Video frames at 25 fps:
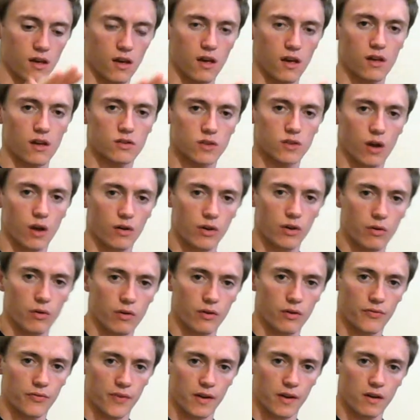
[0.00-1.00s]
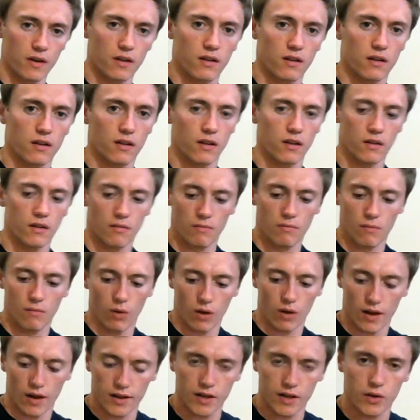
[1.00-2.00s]
So you want to feel more
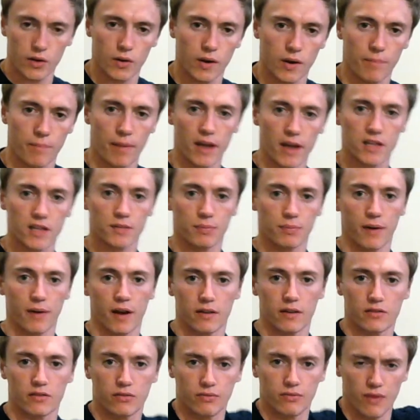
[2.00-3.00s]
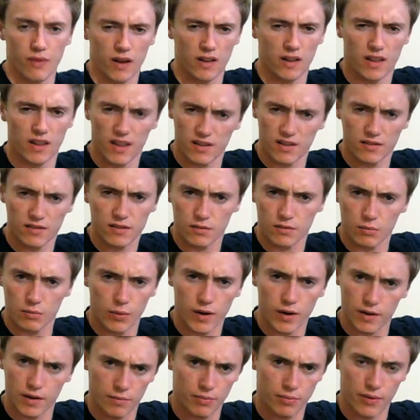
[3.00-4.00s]
like you're doing a bench press rather than some
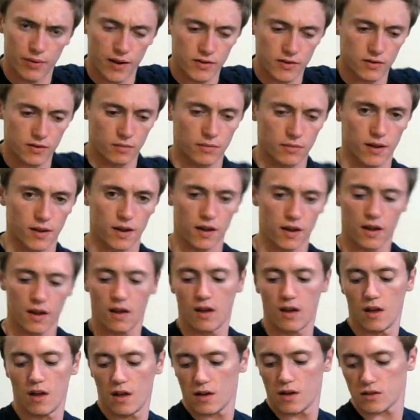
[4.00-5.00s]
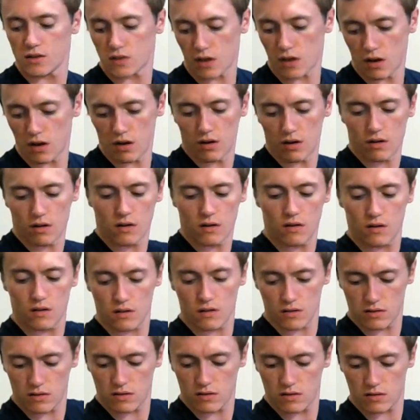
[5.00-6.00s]
weird press up thing. So
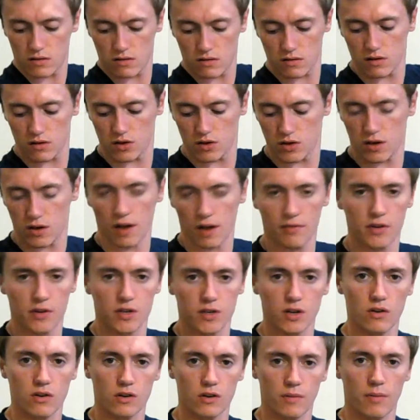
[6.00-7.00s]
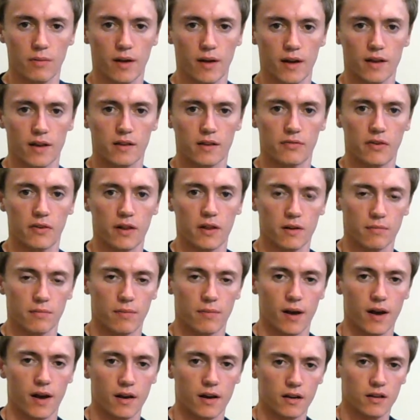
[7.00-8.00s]
you should have your shoulder blades feeling
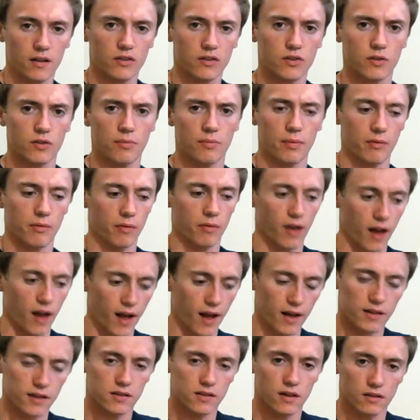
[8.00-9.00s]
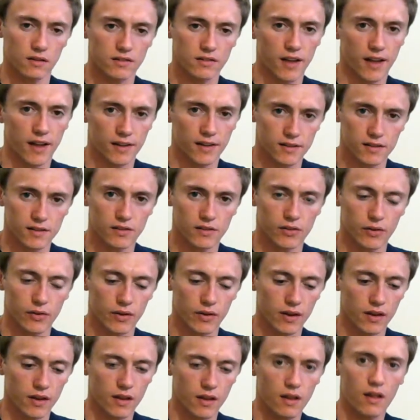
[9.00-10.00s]
back. Should be relaxed, not tense in doing
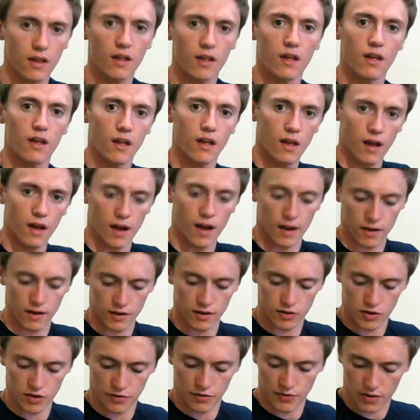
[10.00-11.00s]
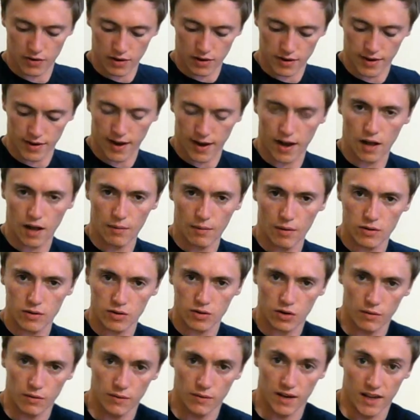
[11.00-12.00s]
it. And it should feel like your elbows are
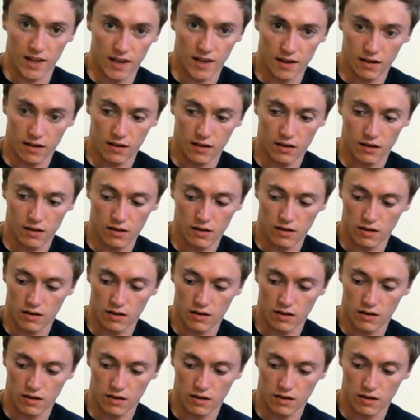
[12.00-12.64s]
coming here